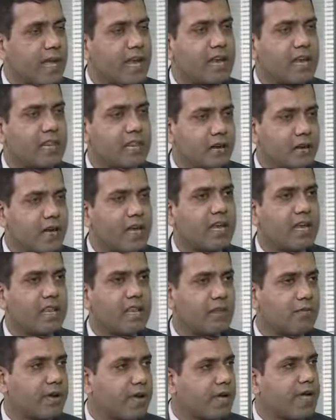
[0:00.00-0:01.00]

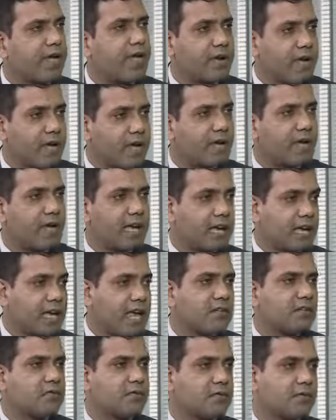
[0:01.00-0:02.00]
Another vehicle, it
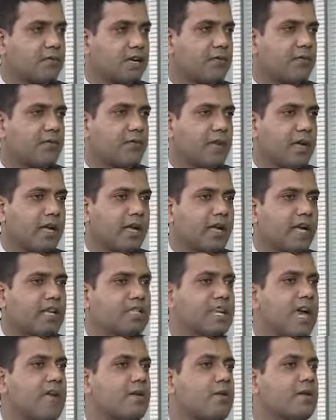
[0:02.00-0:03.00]
has to
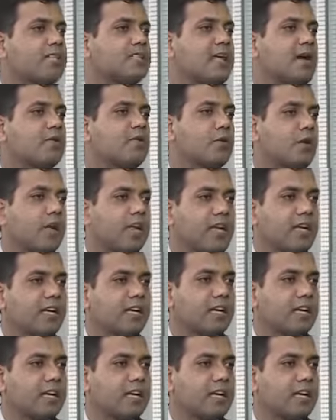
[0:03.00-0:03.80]
consignments have to connect